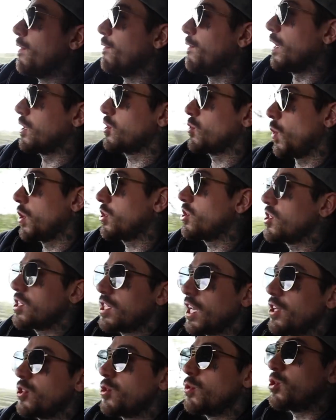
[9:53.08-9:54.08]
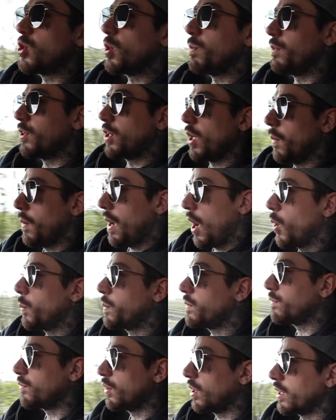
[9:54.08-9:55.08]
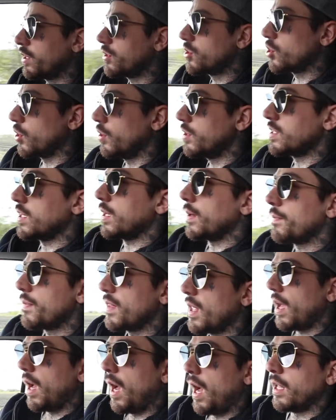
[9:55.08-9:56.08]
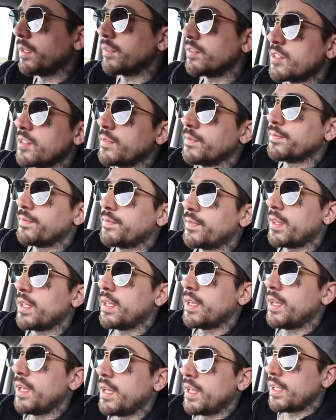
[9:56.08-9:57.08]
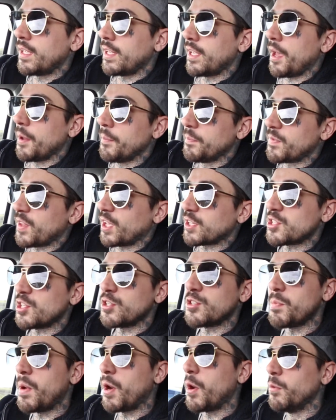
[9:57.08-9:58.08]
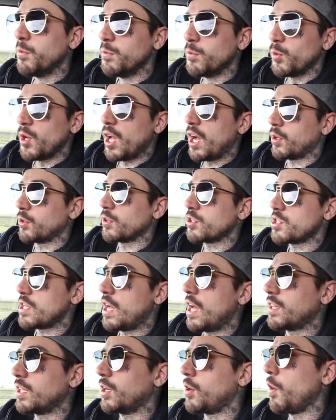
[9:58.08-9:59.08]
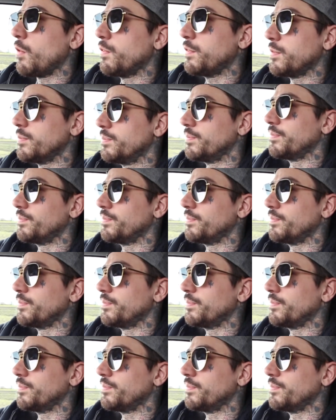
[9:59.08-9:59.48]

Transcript: Thanks for watching today's YouTube video. I hope you really enjoyed it, and yeah, I'll see you tomorrow. We are going to start the Golf.